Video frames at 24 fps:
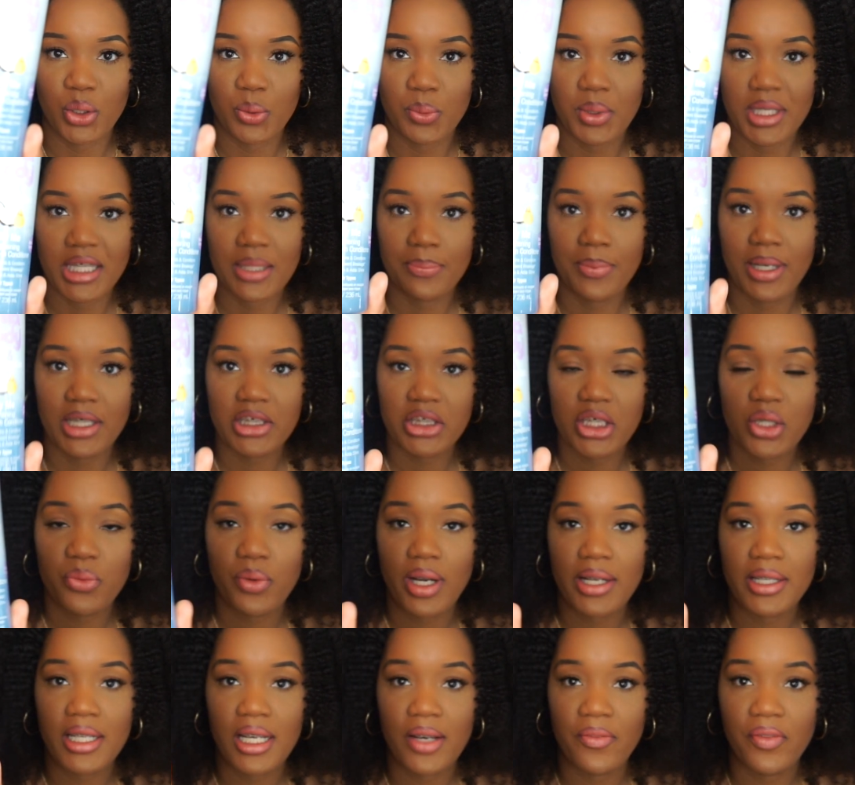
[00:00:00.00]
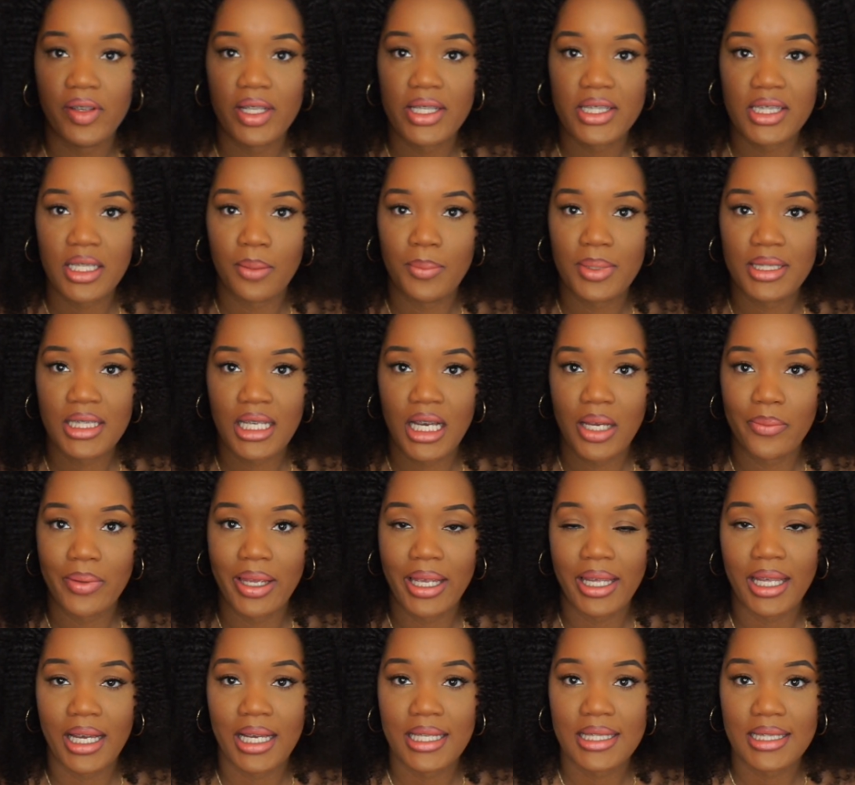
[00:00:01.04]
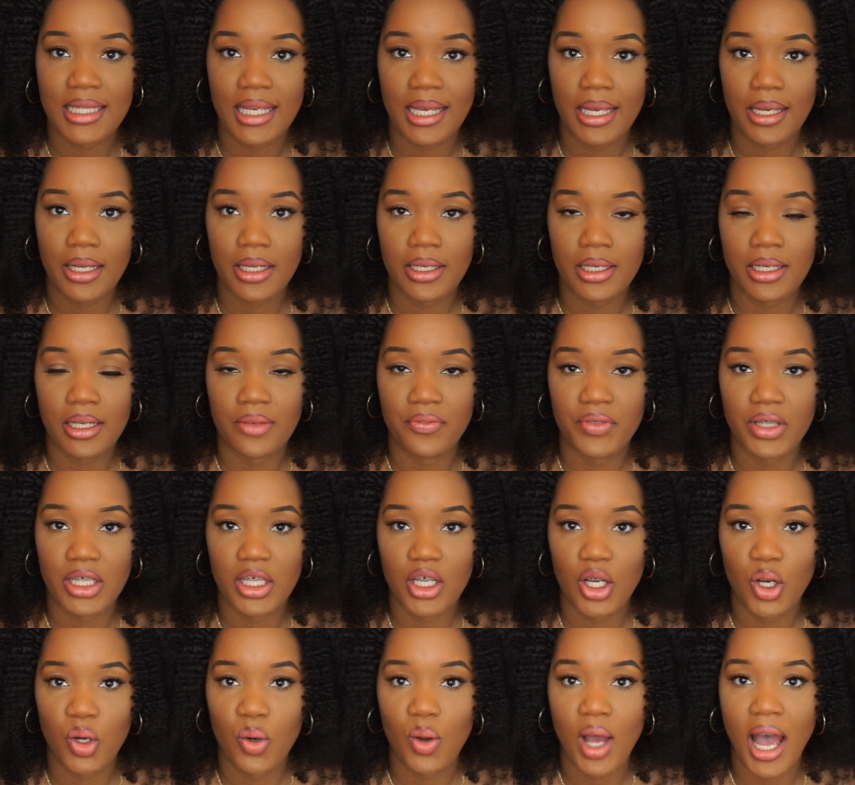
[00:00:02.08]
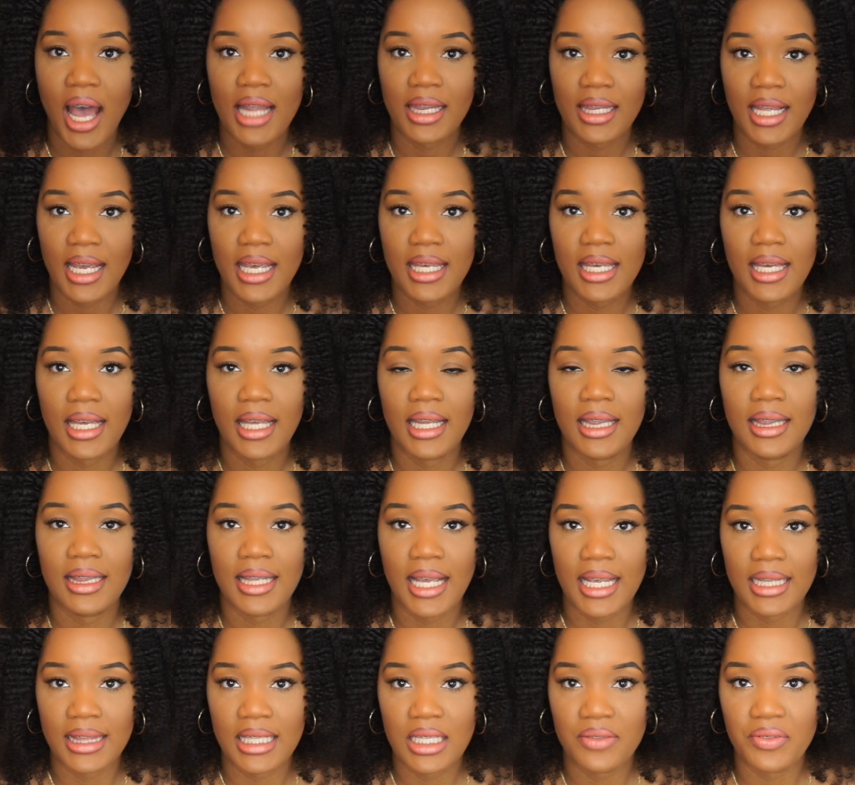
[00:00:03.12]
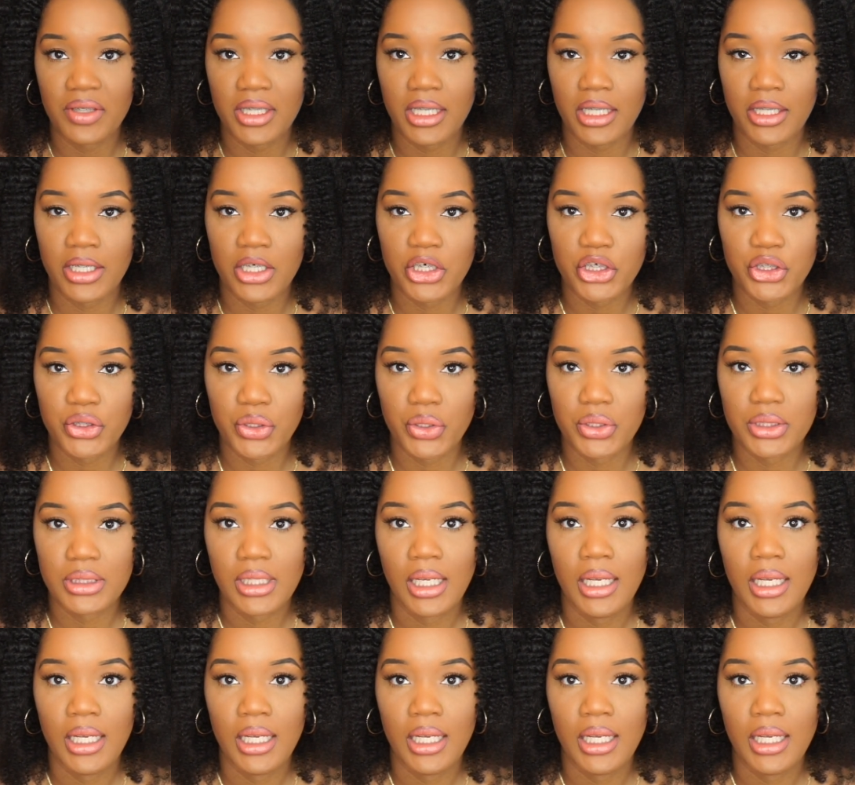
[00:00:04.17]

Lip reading: Especially right now for the summertime, like I said in the video, I like light leave-in conditioners